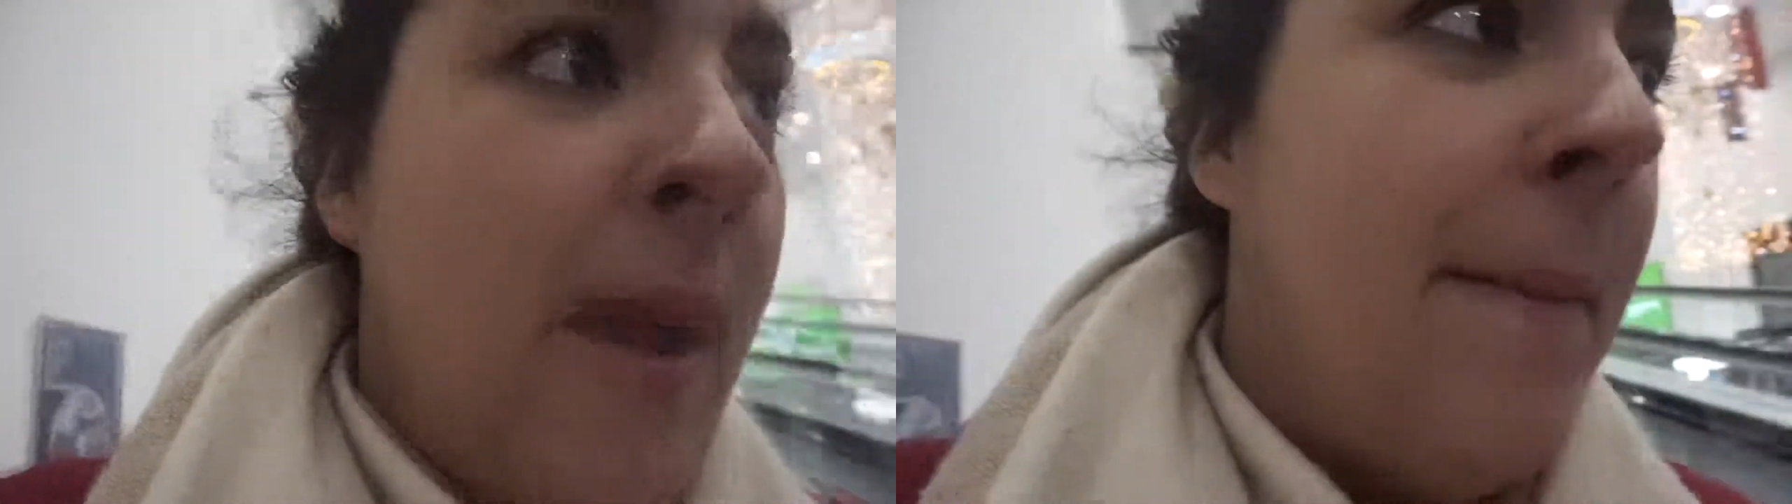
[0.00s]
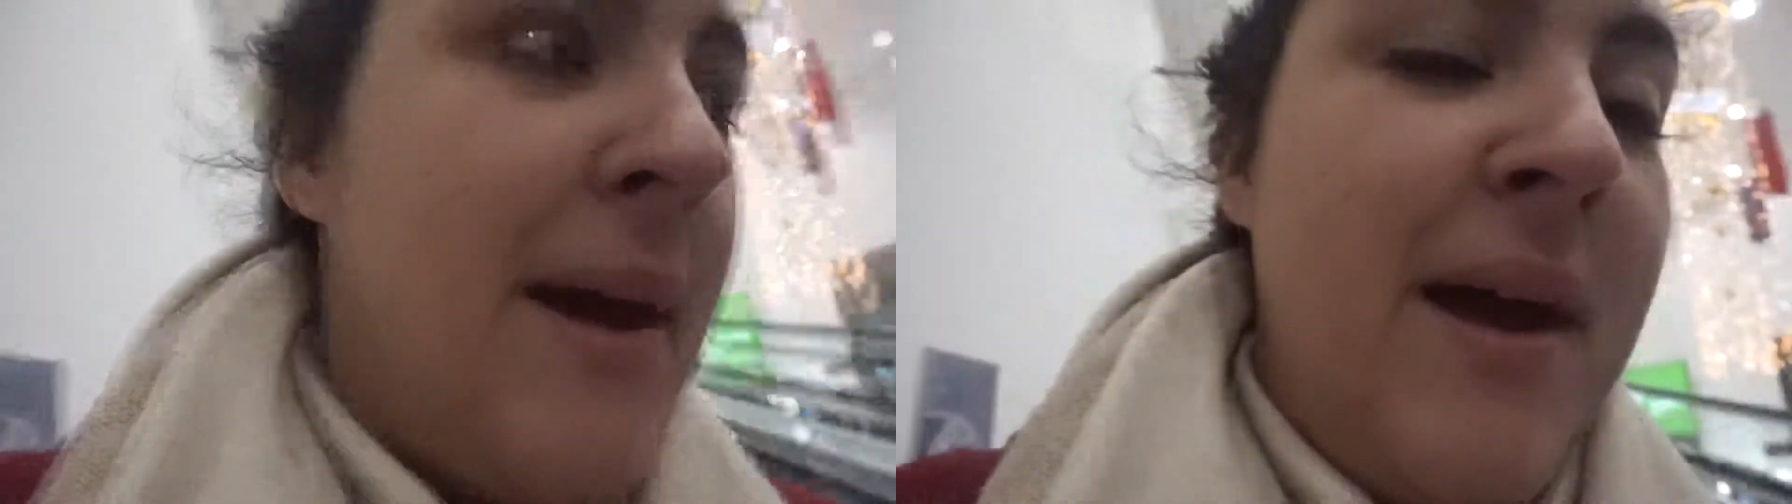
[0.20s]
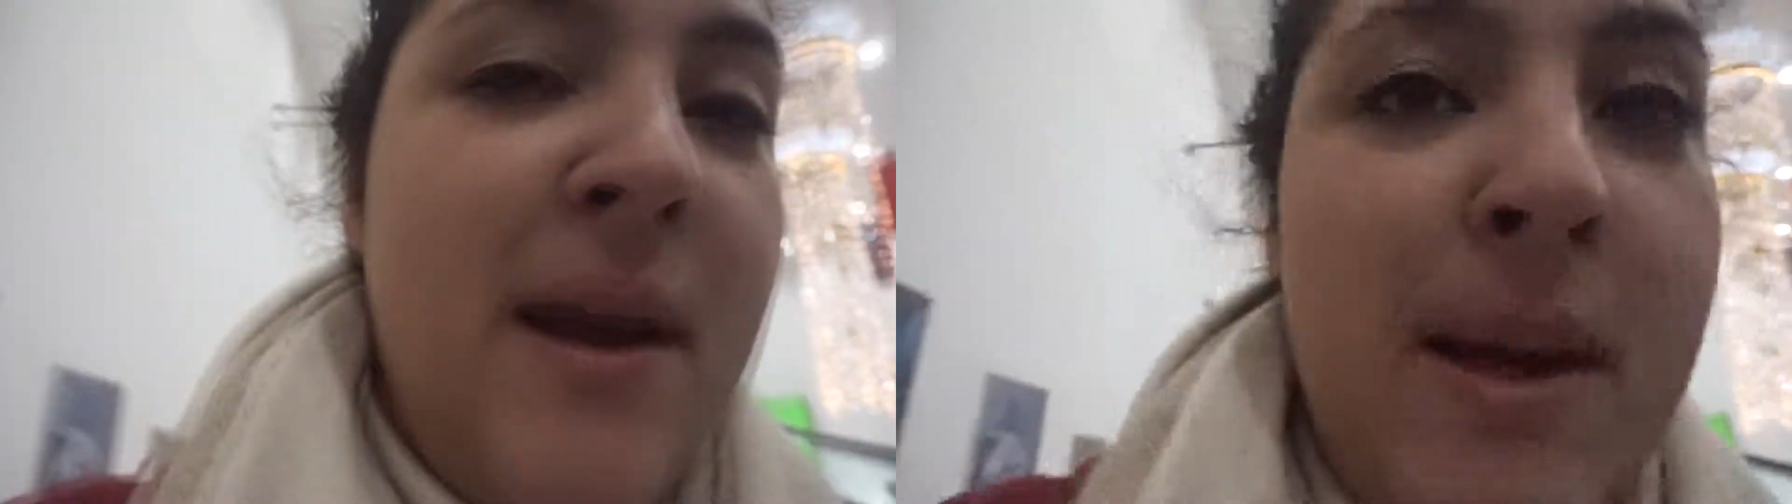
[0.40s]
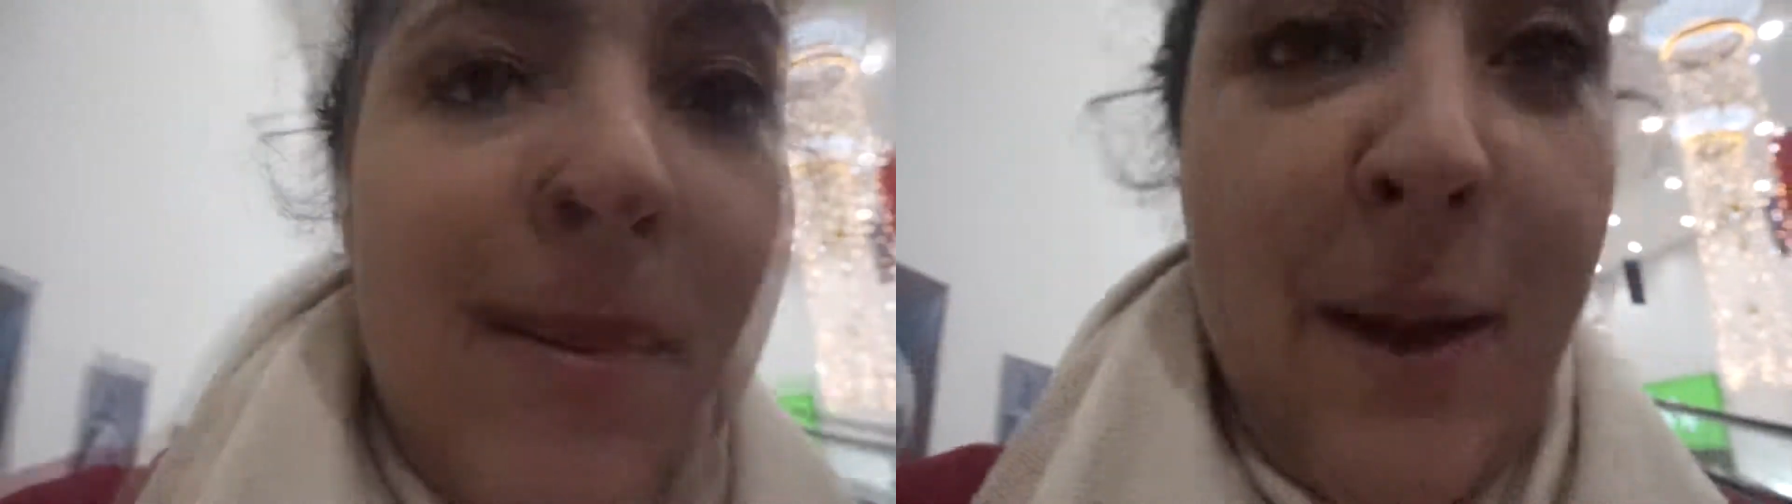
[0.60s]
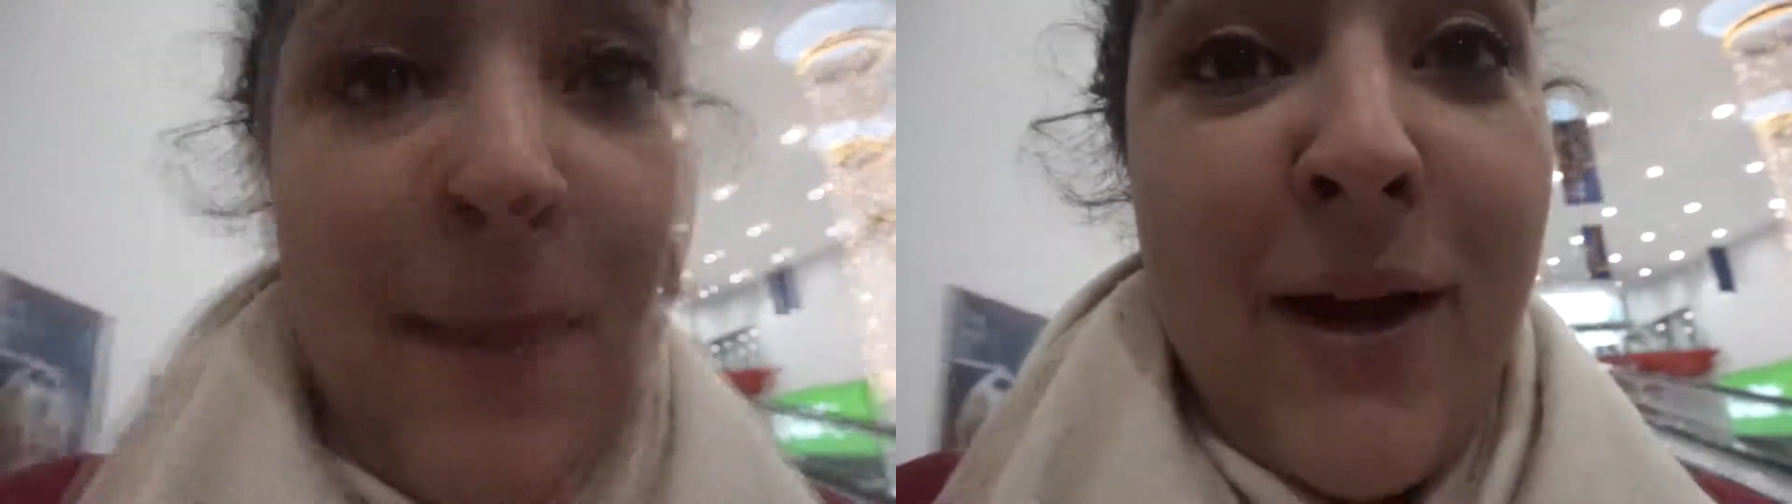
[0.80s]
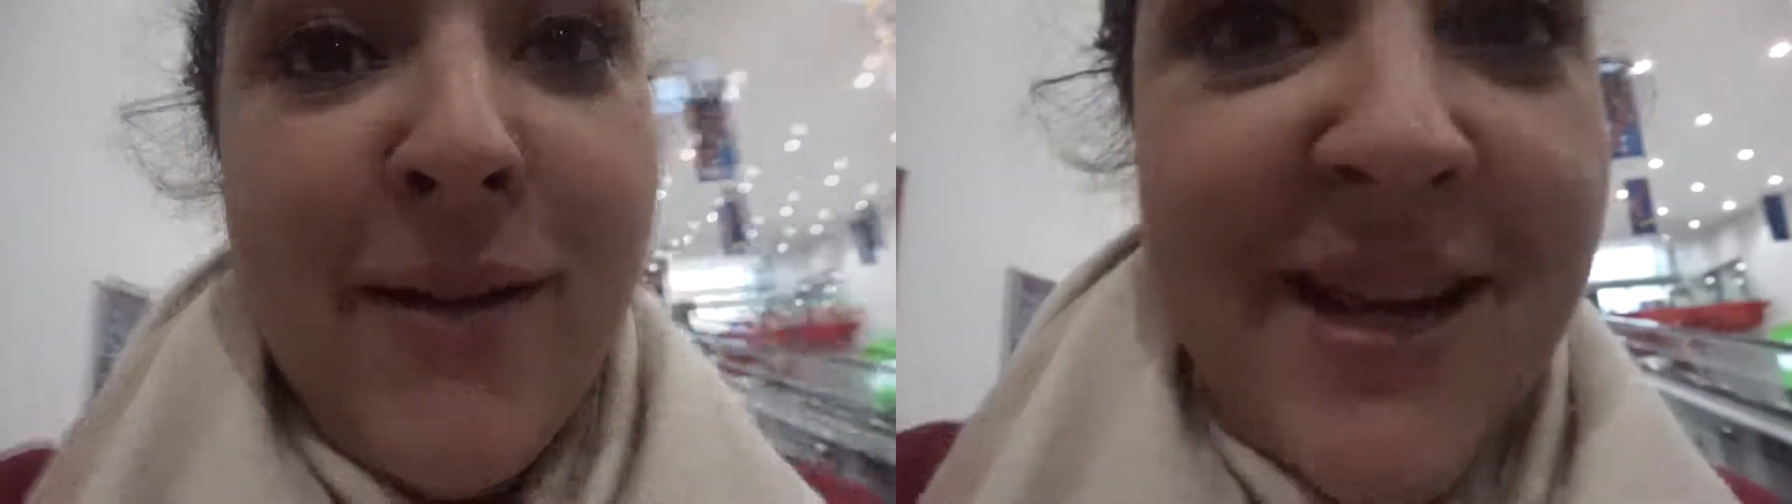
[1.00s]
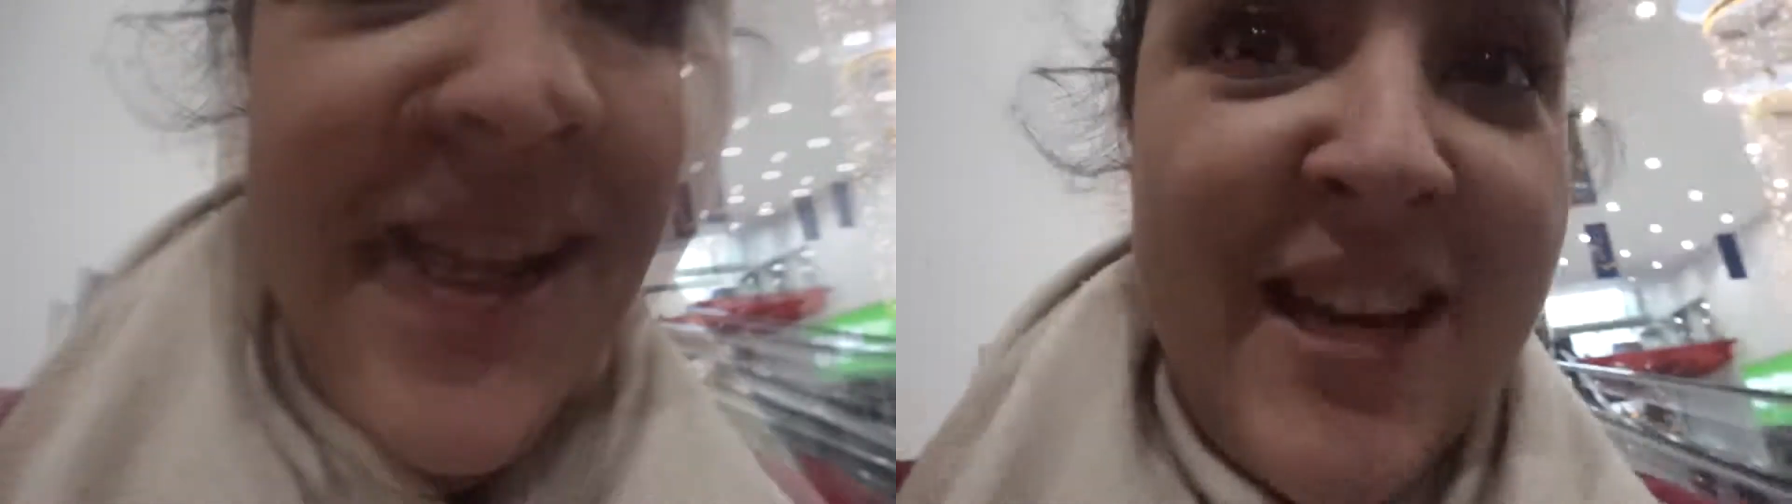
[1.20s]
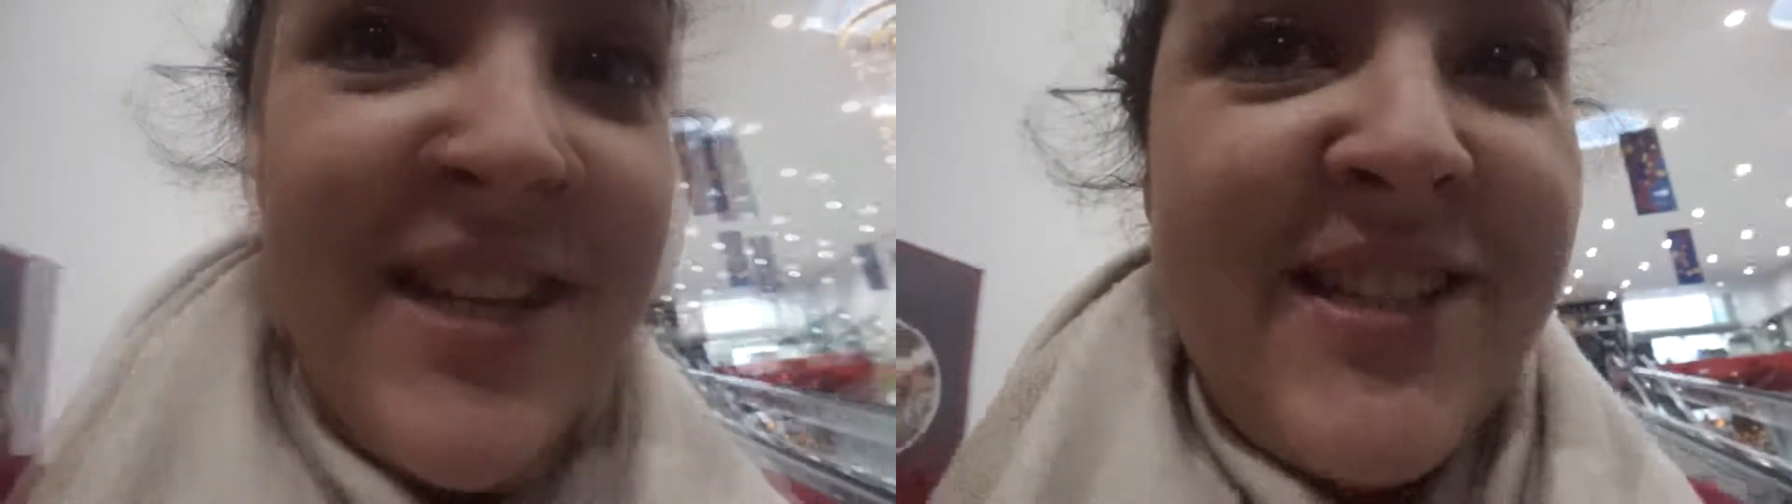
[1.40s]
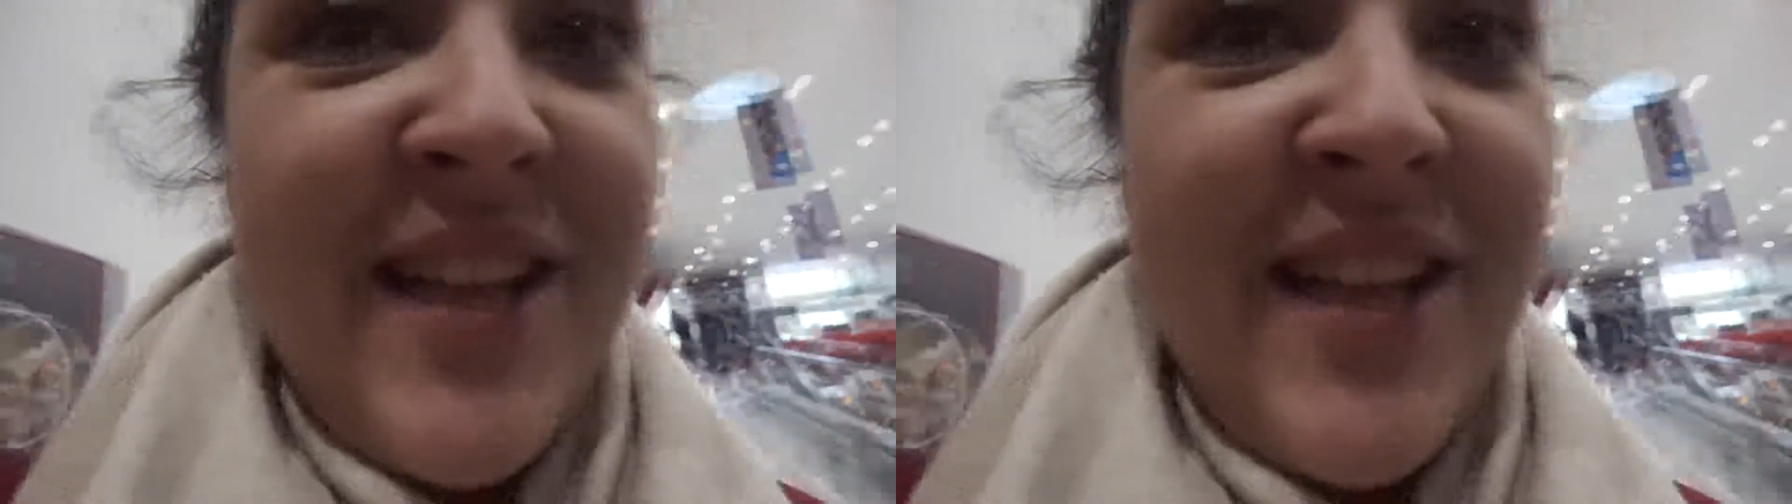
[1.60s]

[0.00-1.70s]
But uh, my battery is